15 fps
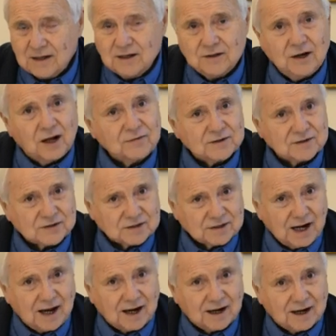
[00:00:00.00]
not the
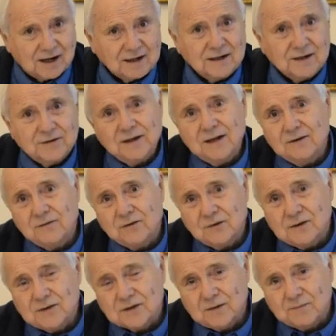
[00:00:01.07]
star that
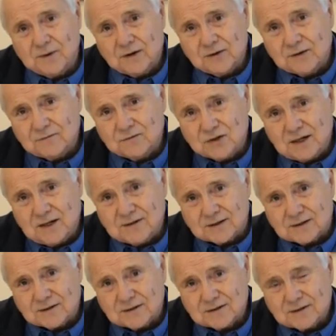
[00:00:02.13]
influenced the birth of
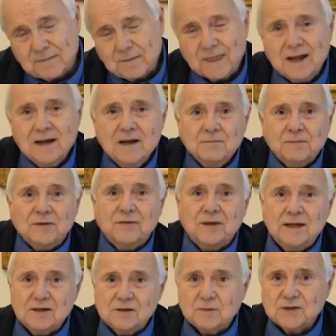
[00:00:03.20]
Jesus. But
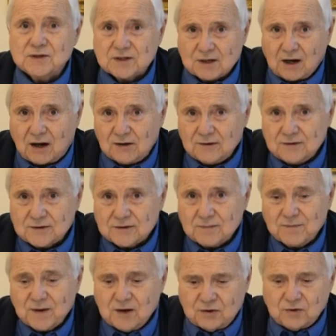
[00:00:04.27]
these were scholars
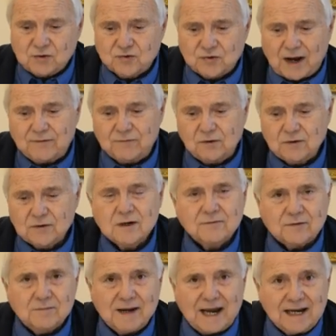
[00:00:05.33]
who travelled
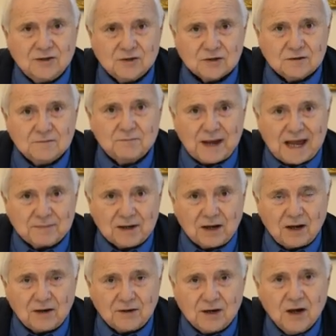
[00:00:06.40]
from ancient
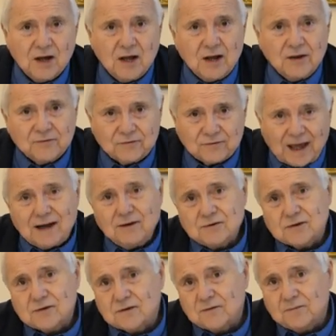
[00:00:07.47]
Babylon
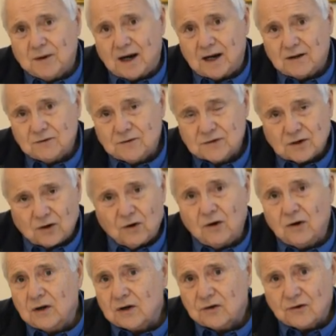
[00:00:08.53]
thousands of miles
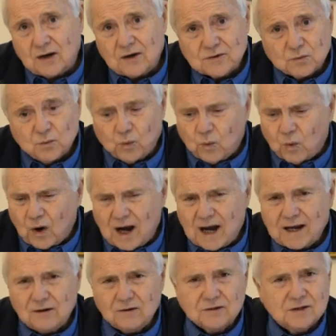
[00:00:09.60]
all across
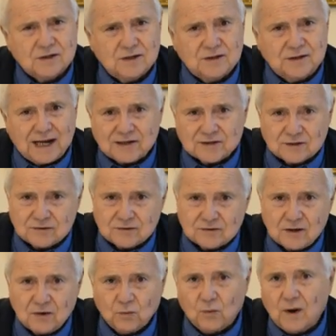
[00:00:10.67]
wild desert
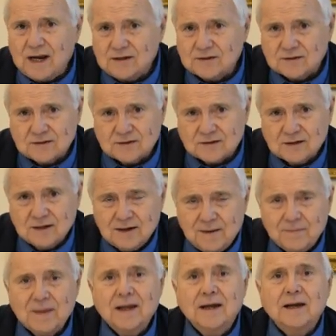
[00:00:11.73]
wastes
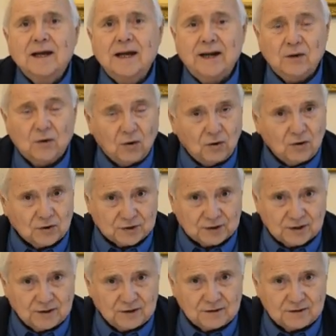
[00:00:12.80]
in
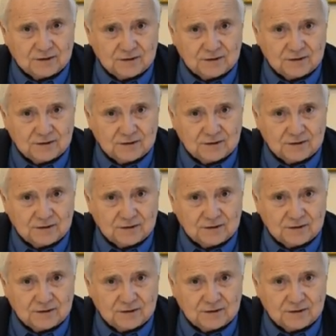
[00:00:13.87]
order